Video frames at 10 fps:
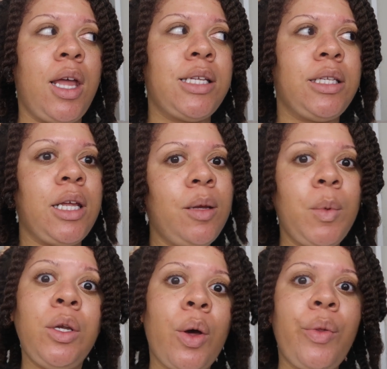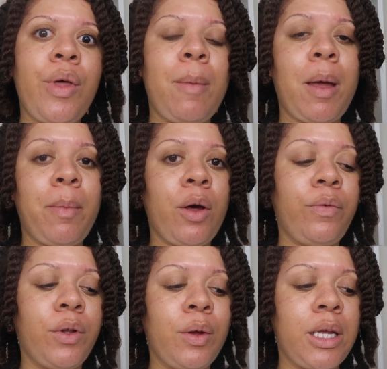it's letting me know that my
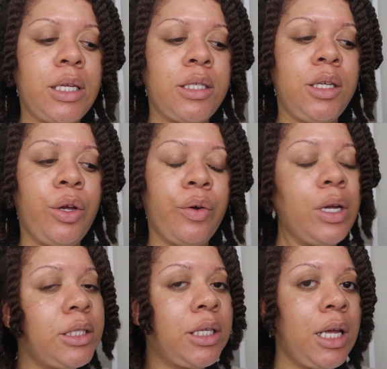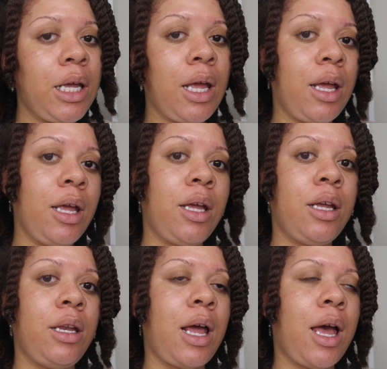milk flow is decreasing
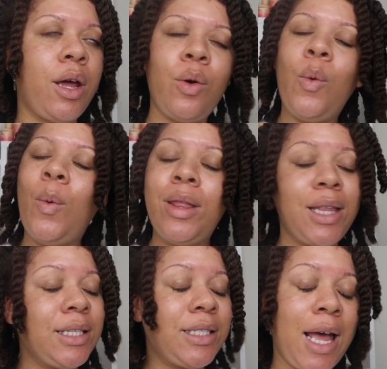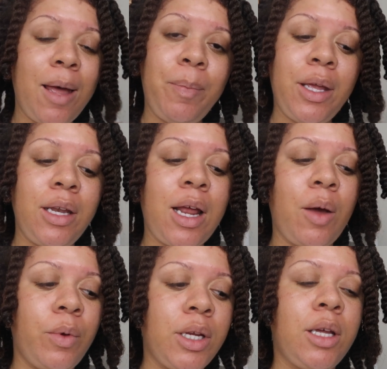and I don't want that to happen.
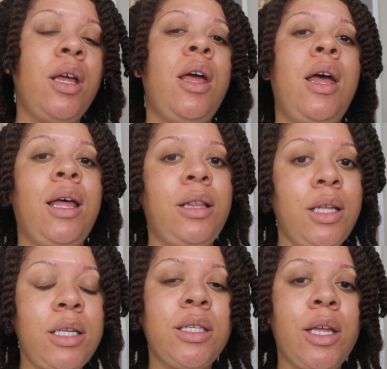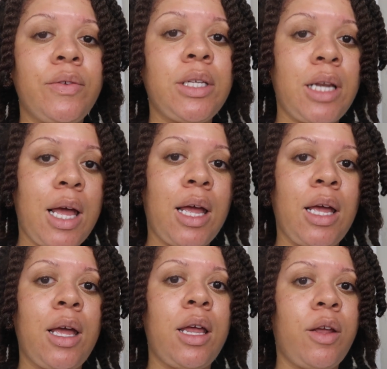I want to at least give
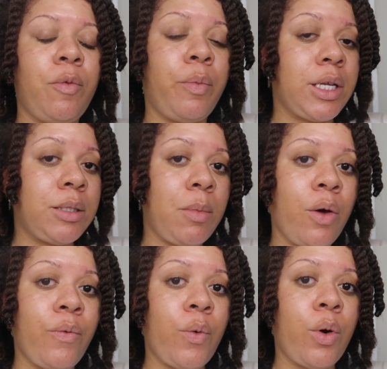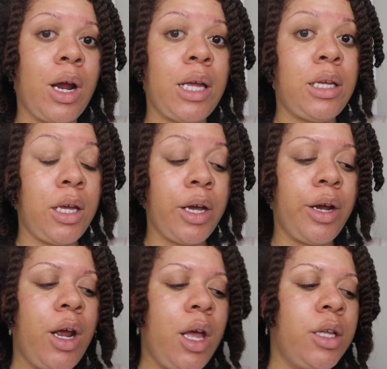Zanai enough breast milk for a
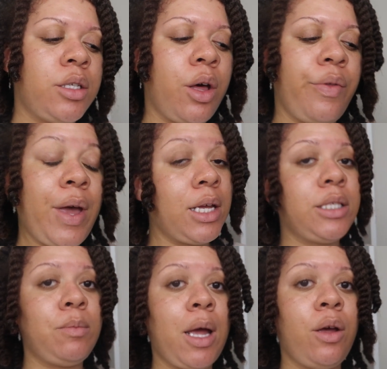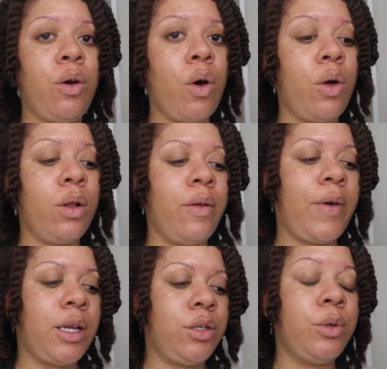year. So that is my goal.
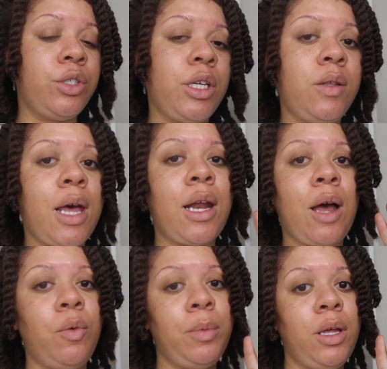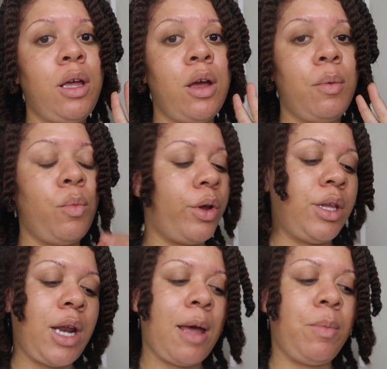If I do achieve that, I will be more
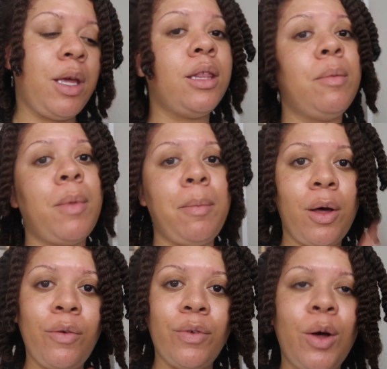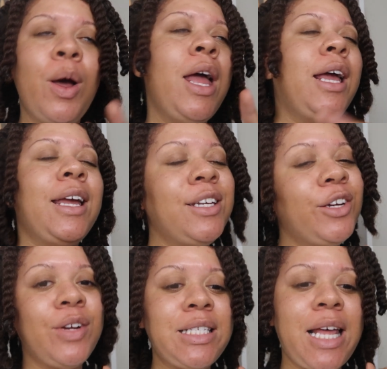than happy. And then my milk flow can
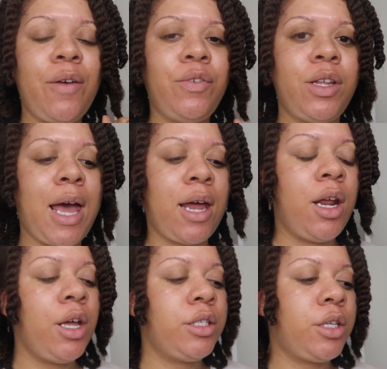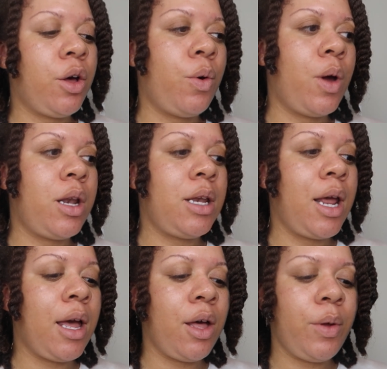decrease after that. So
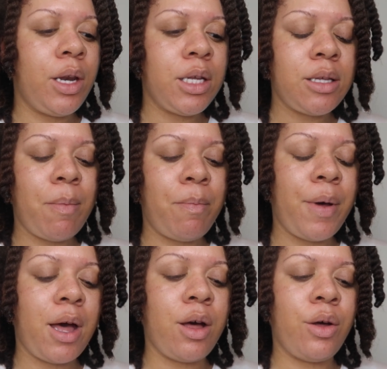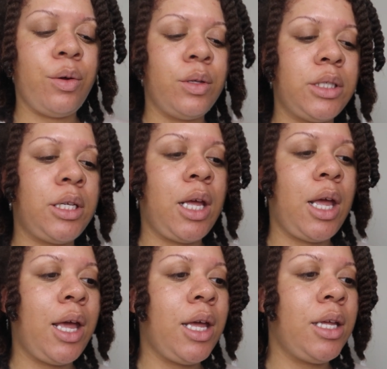now it is about
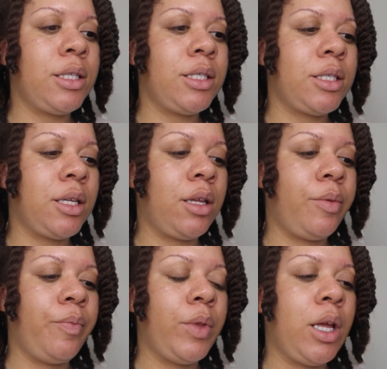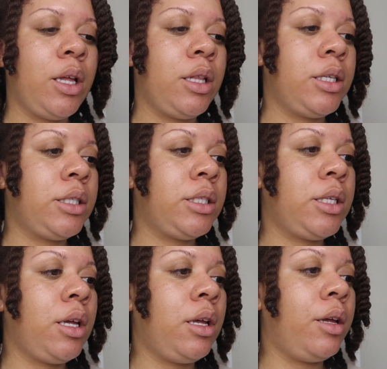eight. Let's
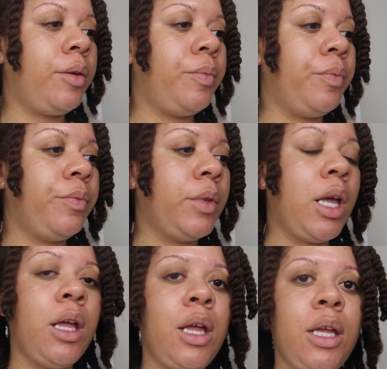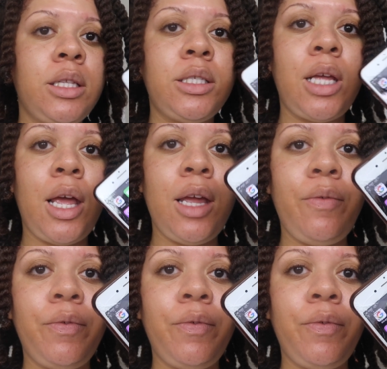see. It's eight